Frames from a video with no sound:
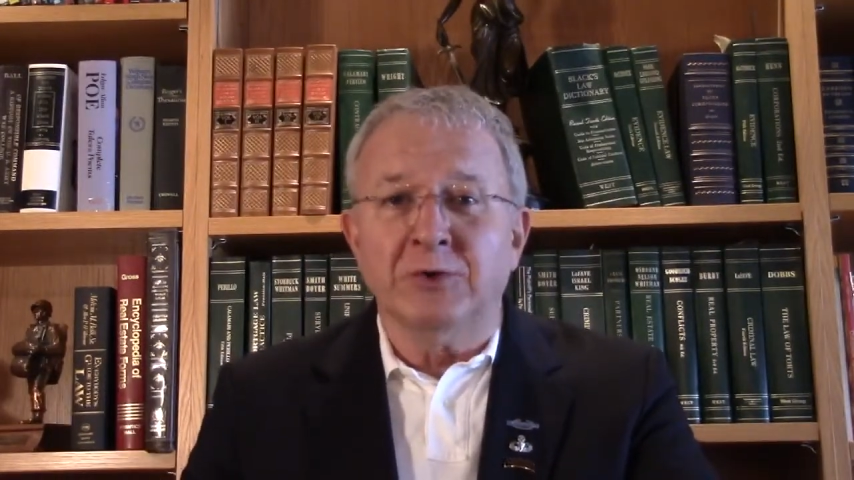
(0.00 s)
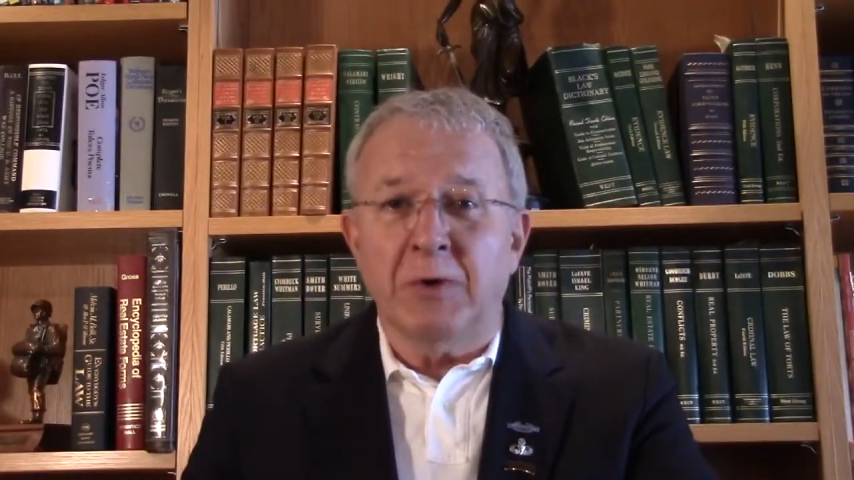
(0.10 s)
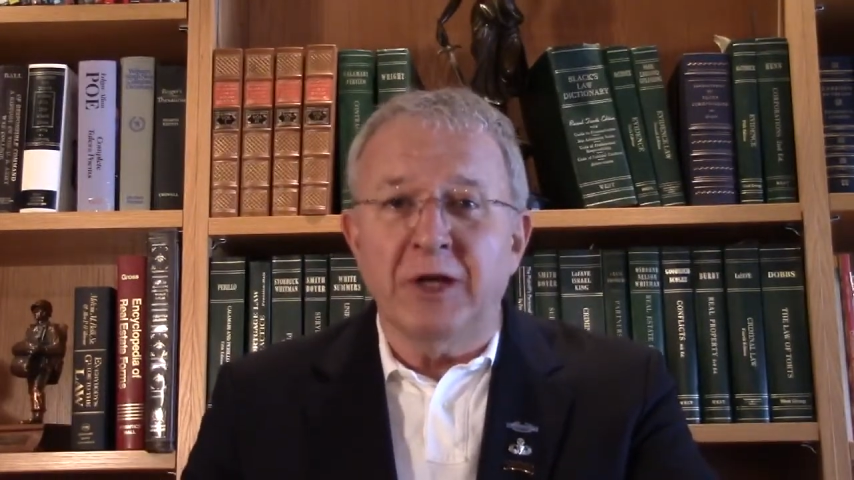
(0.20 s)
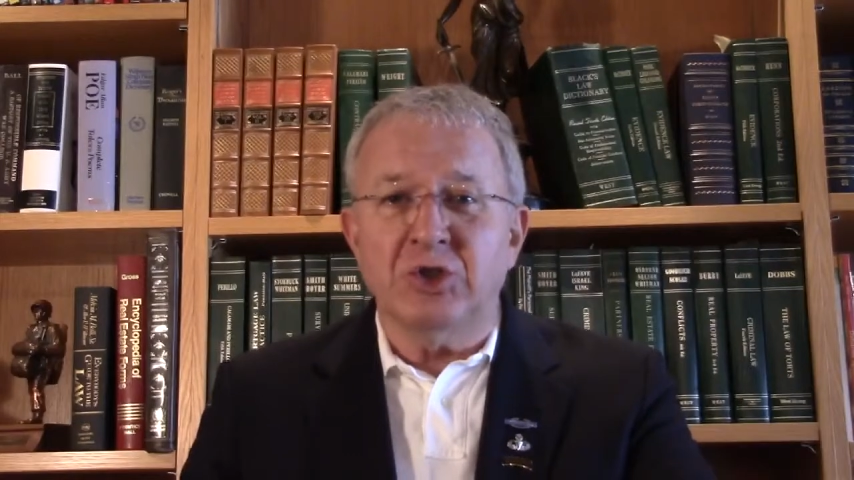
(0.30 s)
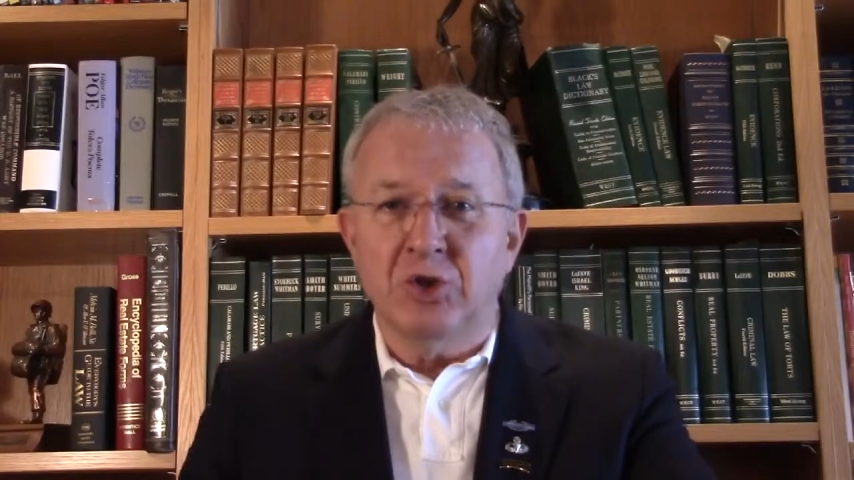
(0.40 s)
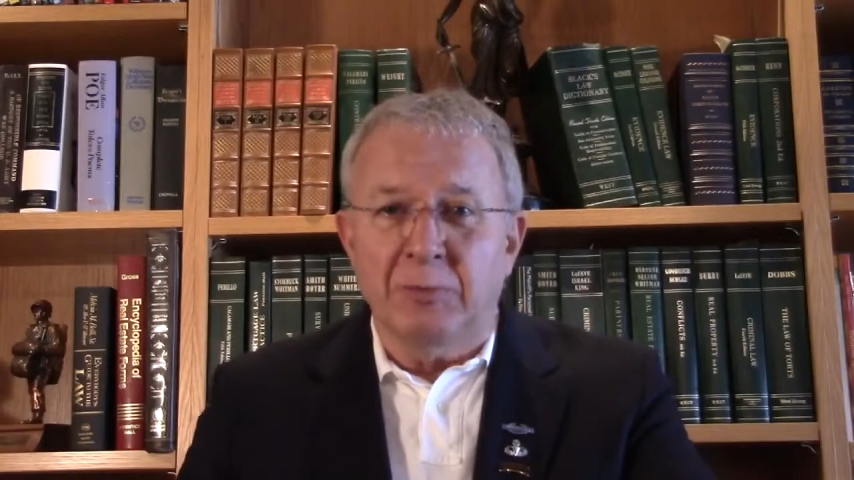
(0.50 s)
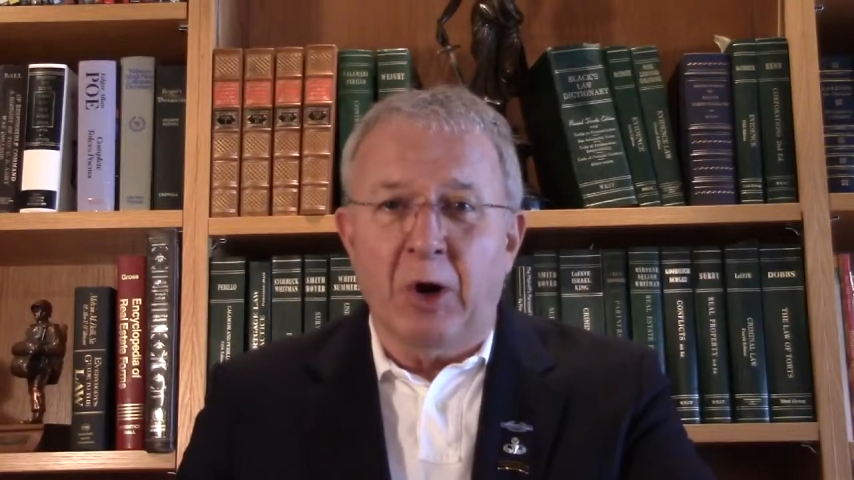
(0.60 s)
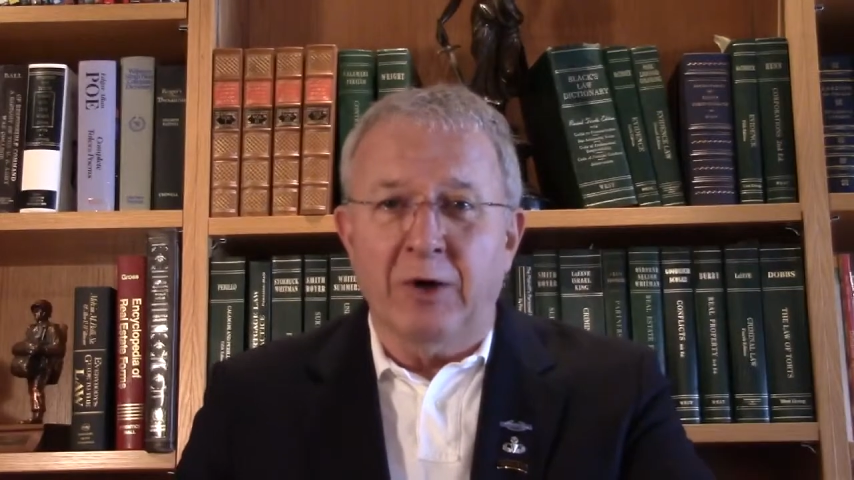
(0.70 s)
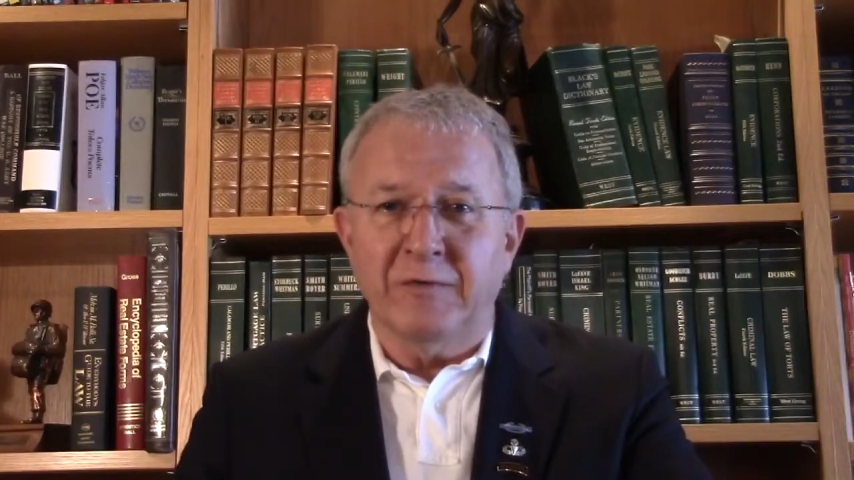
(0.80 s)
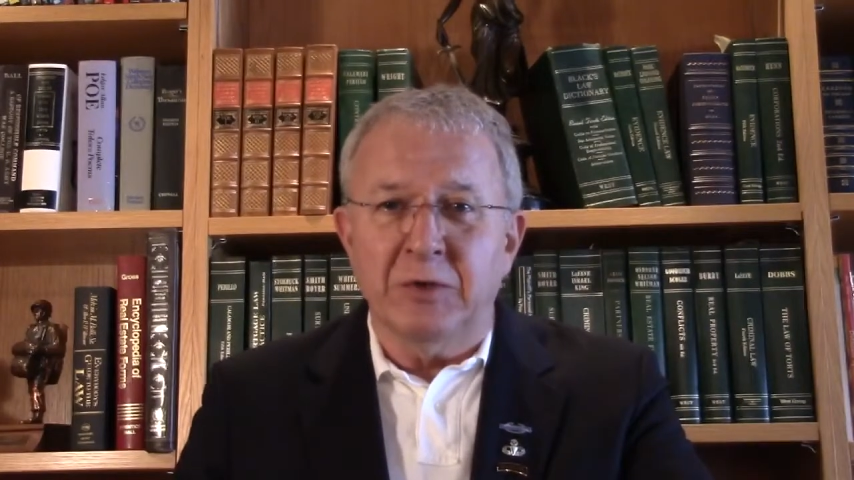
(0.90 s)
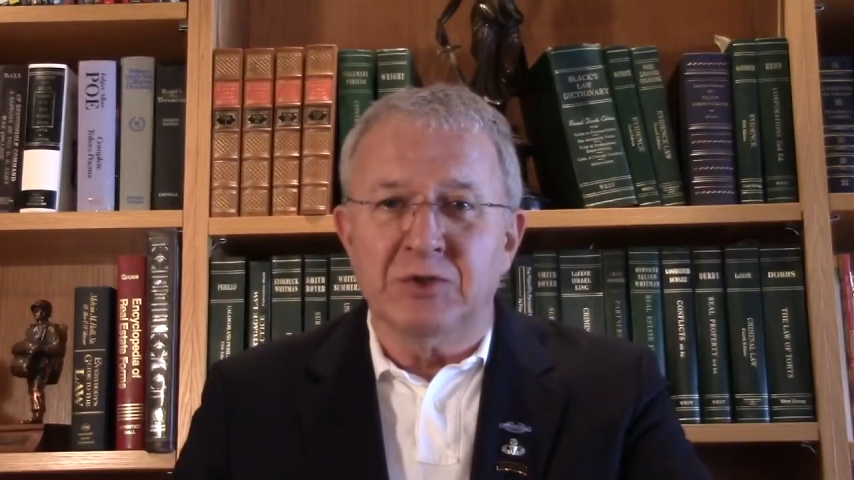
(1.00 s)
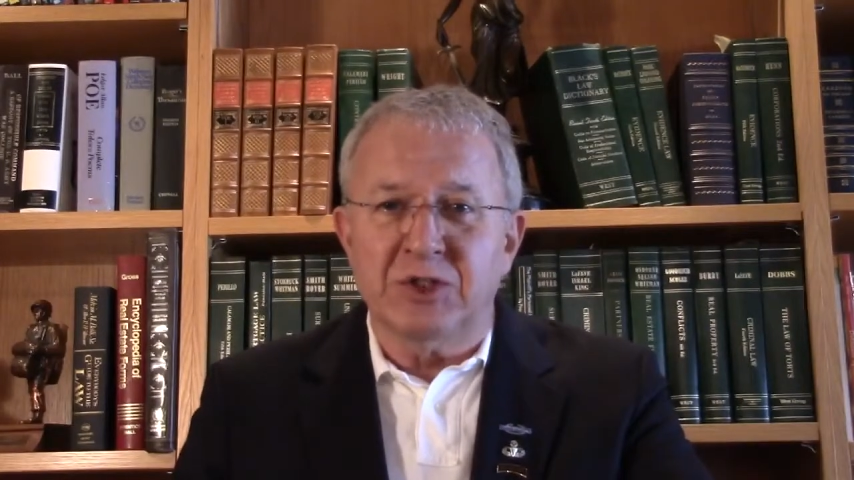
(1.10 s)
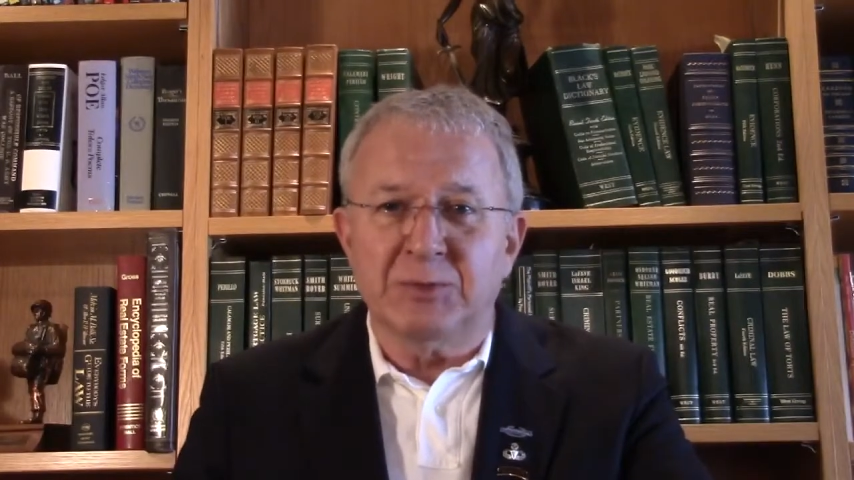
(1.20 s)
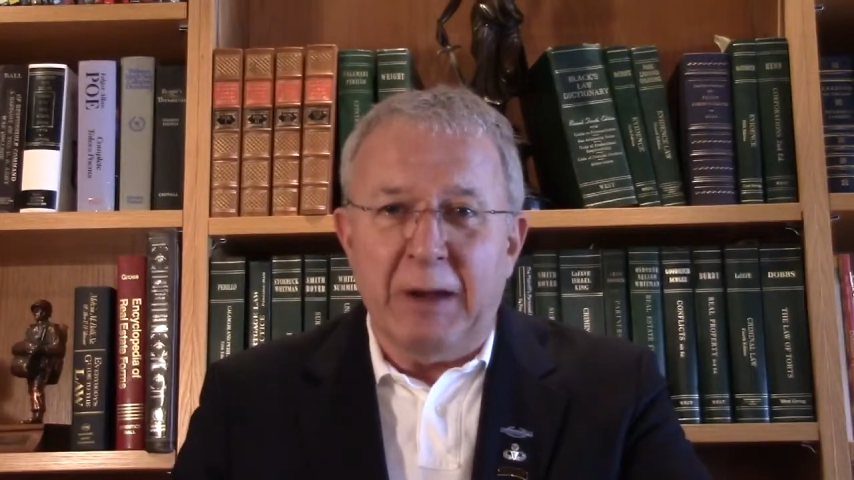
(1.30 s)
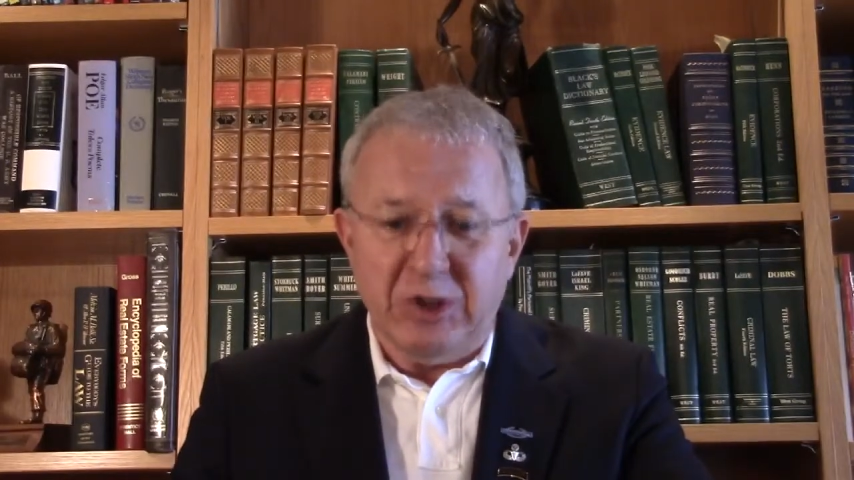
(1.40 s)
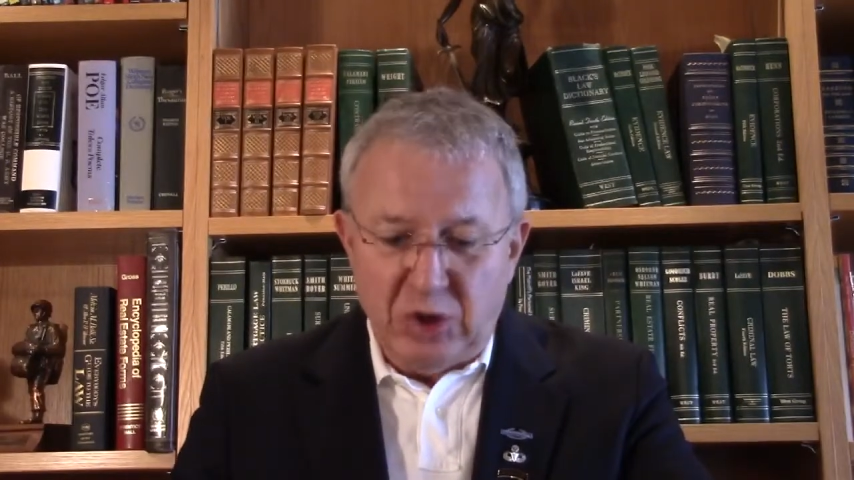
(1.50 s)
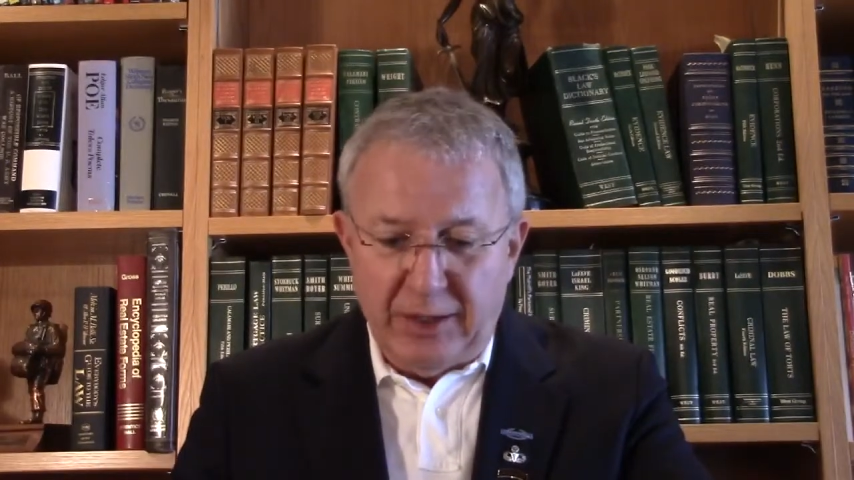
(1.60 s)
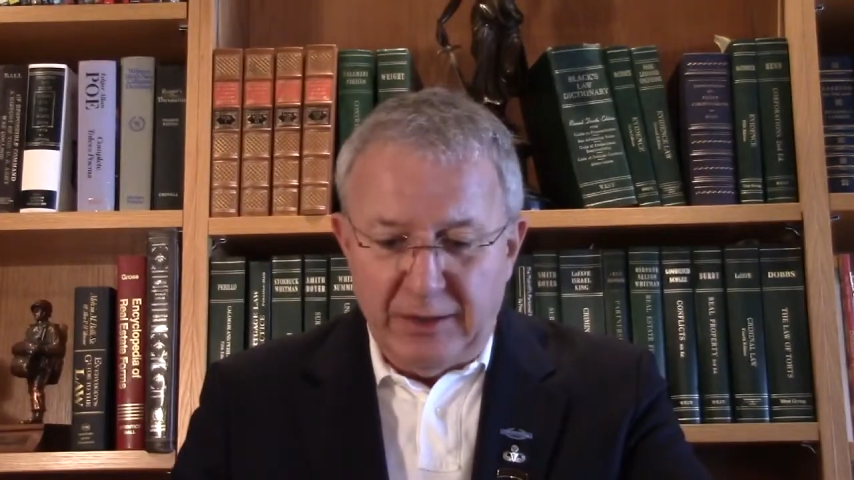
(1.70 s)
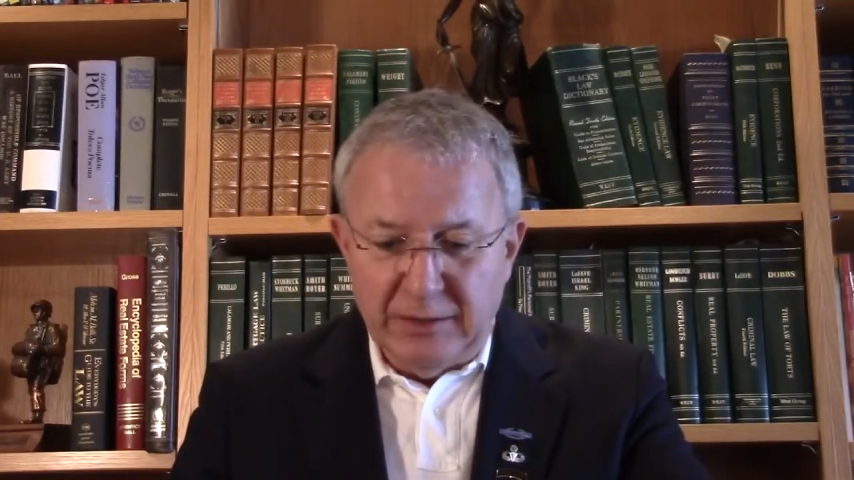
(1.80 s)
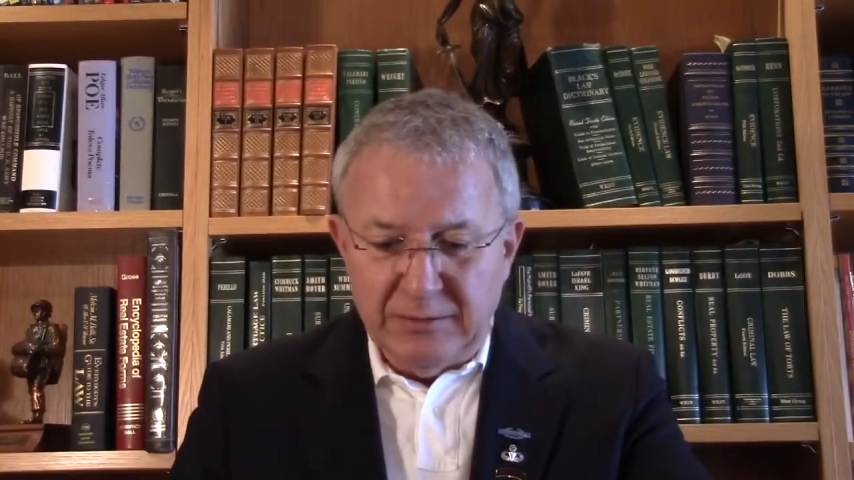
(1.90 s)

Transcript: traditional bar reviews especially.